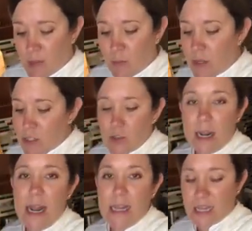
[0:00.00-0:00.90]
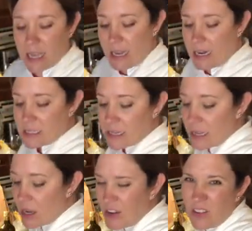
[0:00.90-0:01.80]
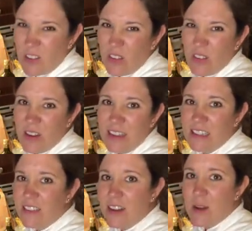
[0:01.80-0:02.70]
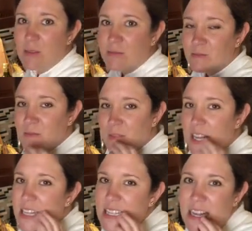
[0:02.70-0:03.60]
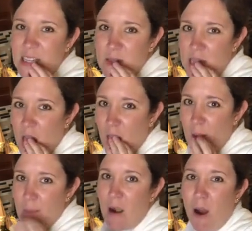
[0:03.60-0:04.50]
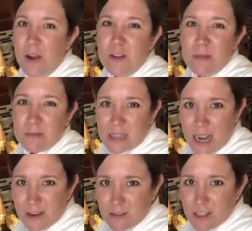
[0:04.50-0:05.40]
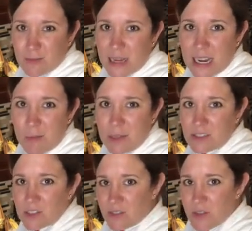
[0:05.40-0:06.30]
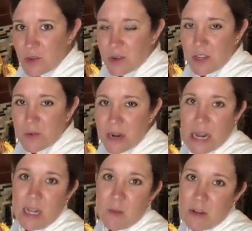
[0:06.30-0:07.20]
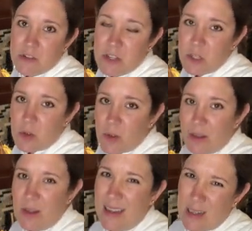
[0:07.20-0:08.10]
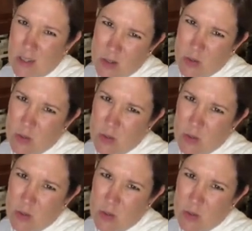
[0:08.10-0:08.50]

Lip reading: But straight out of the gate, it's like, oh, you know, it's like those. You remember how you look back at pictures of you when you were in elementary school and you're like, oh,